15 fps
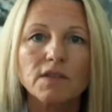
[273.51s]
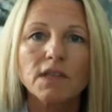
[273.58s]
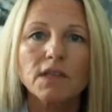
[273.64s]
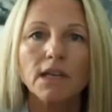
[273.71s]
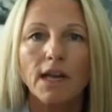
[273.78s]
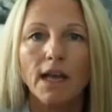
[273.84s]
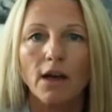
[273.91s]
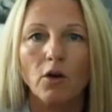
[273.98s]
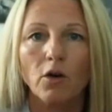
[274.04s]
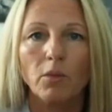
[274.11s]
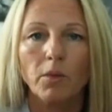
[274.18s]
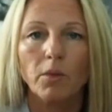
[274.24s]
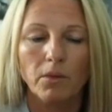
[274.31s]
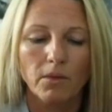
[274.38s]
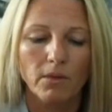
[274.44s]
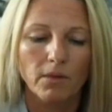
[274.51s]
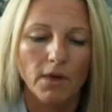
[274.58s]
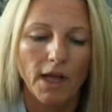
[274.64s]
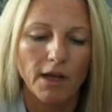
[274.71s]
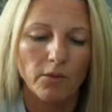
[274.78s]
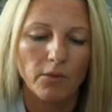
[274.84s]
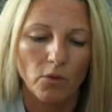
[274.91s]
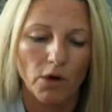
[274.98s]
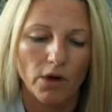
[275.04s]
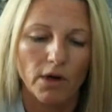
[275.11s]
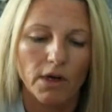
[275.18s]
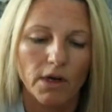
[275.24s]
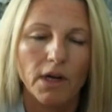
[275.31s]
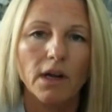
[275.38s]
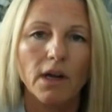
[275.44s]
need help at
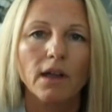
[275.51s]
work